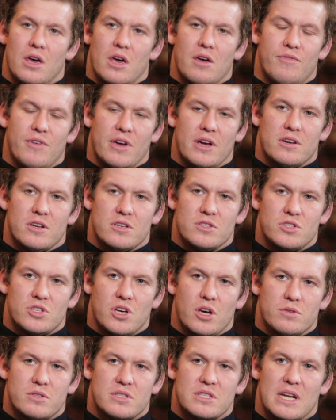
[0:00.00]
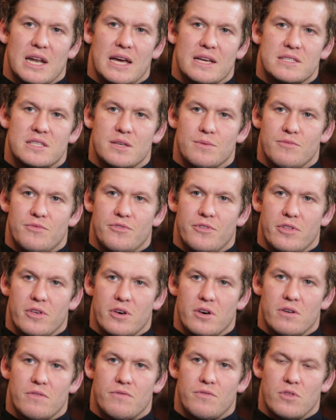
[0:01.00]
if England don't select him for
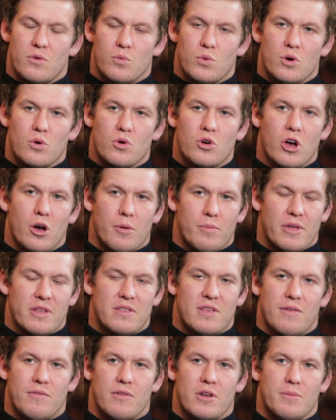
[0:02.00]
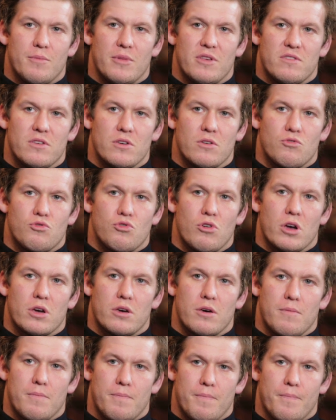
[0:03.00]
the World Cup, they're definitely missing a
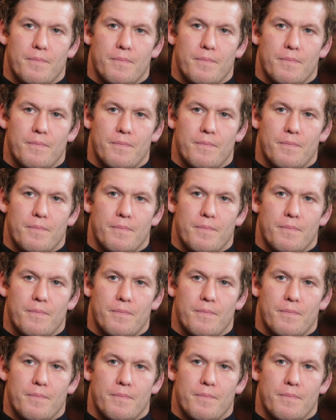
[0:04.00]
trick.